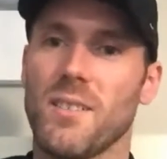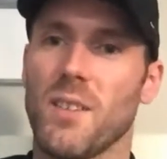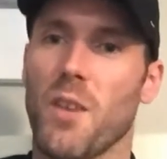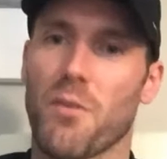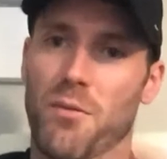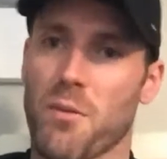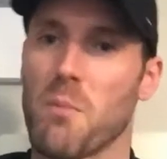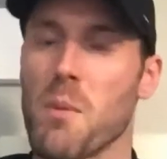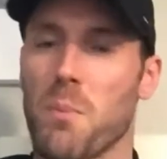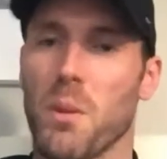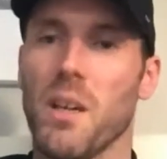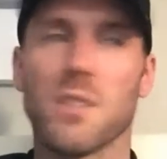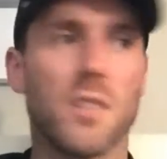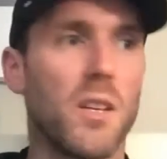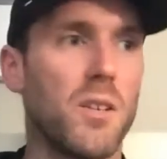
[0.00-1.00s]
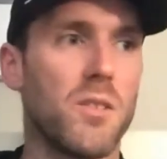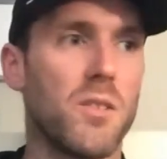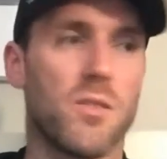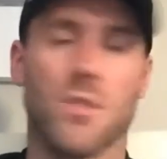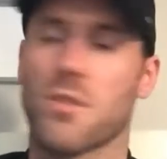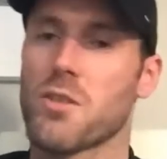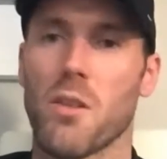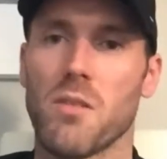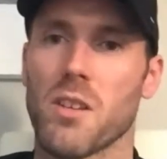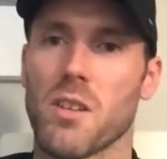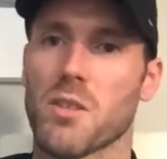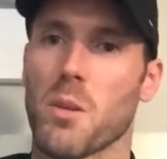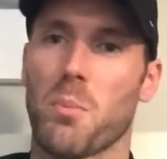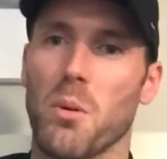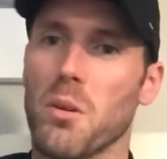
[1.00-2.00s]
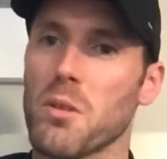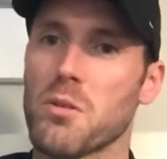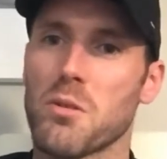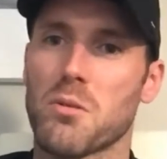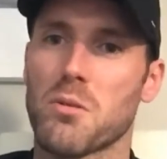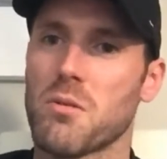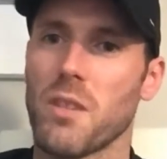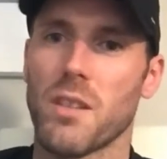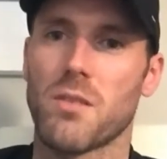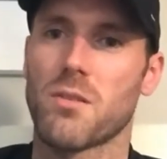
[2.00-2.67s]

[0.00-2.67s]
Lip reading: from the players' lounge, just shouting at supporters, just like,